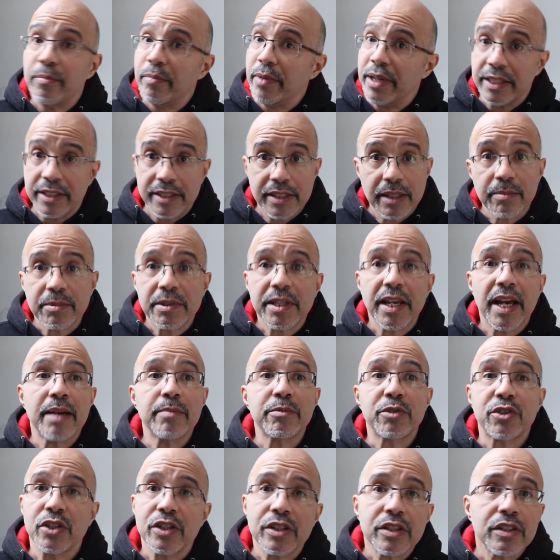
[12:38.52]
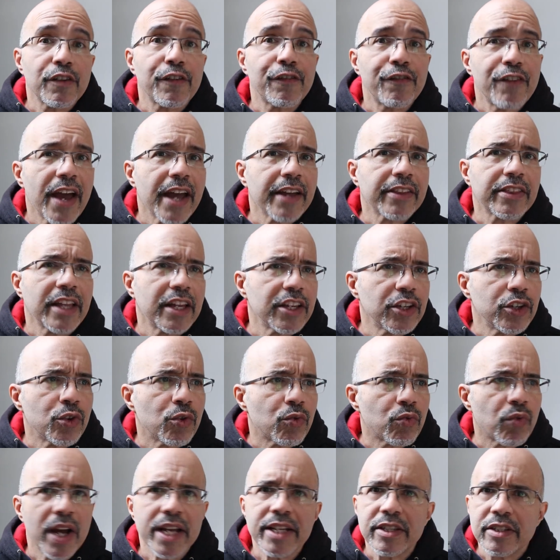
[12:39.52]
And sometimes just the fact that you
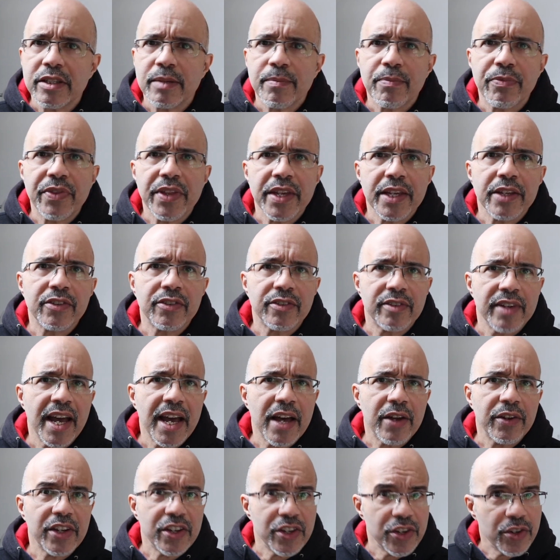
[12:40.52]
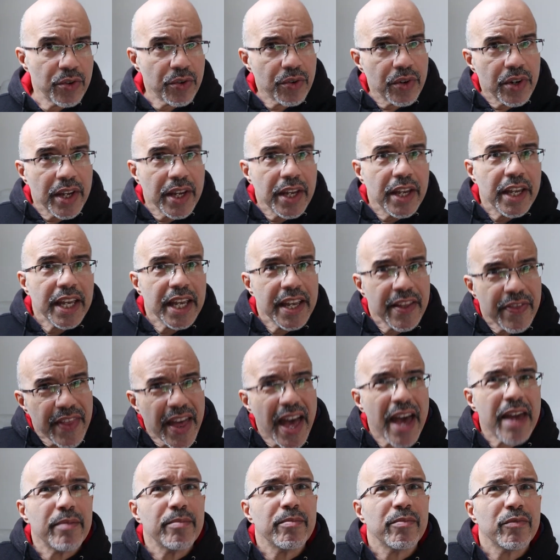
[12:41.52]
write some things down and you're in
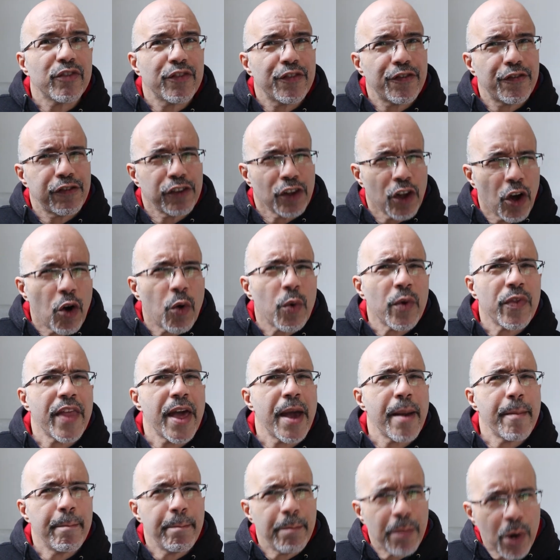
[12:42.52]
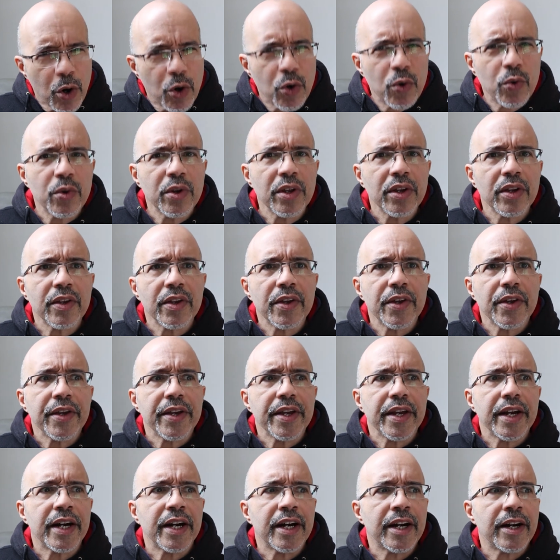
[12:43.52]
that flow, in that mode,
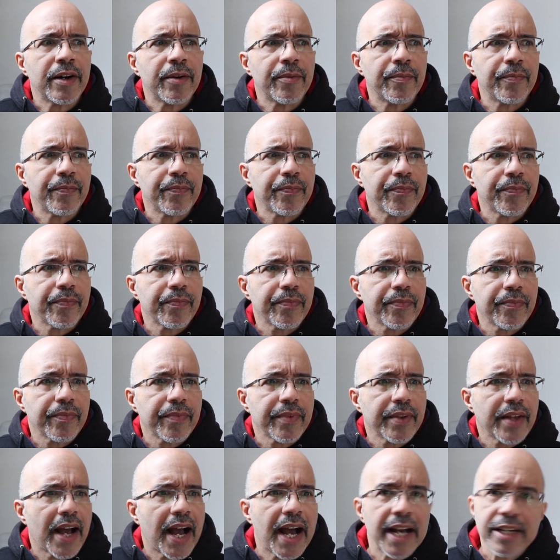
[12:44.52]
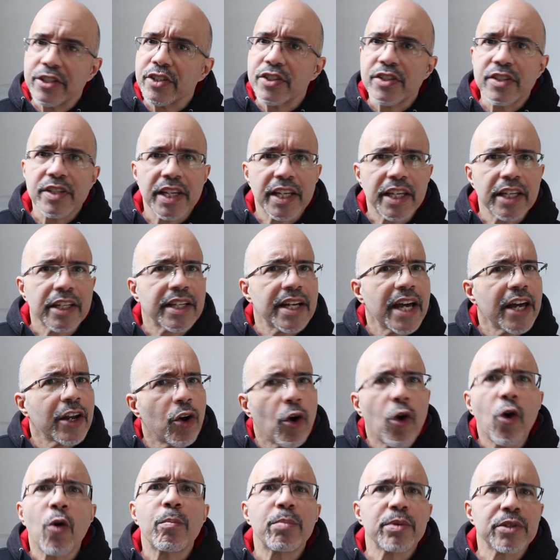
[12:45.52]
I just think it kind
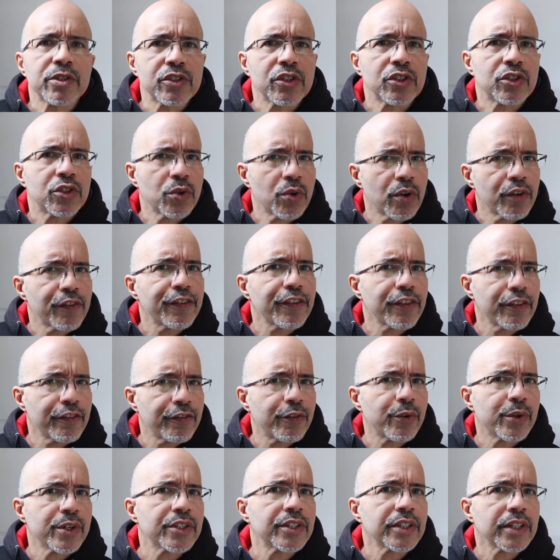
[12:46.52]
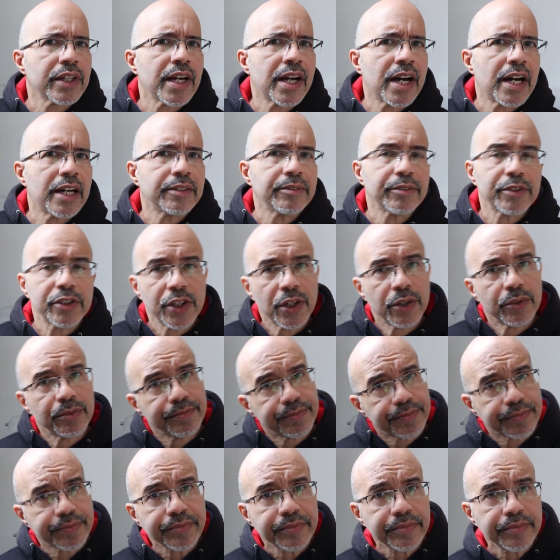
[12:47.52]
of opens the door for the voice of God. So
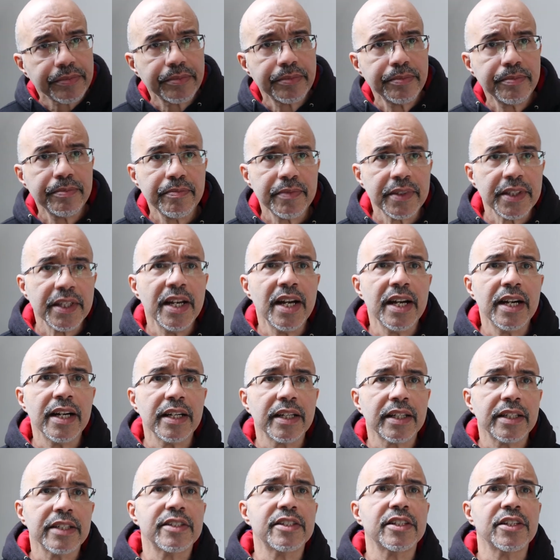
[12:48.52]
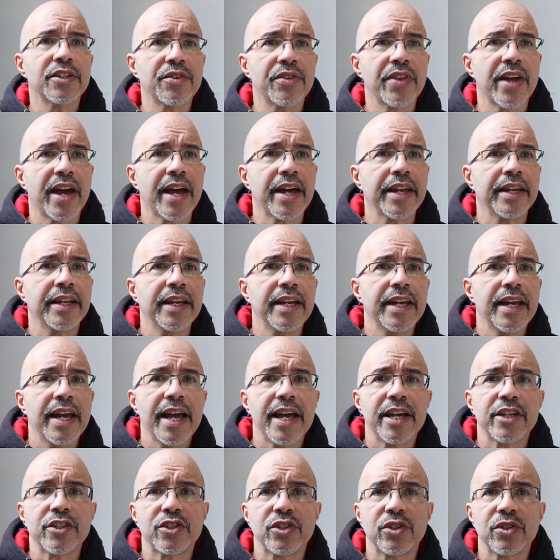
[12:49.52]
consider that
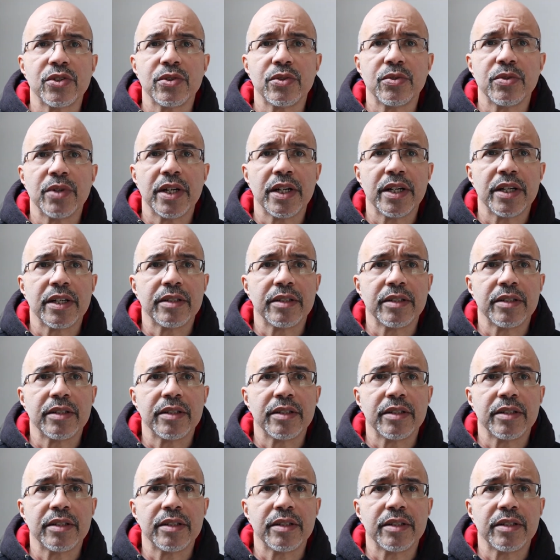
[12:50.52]
as you,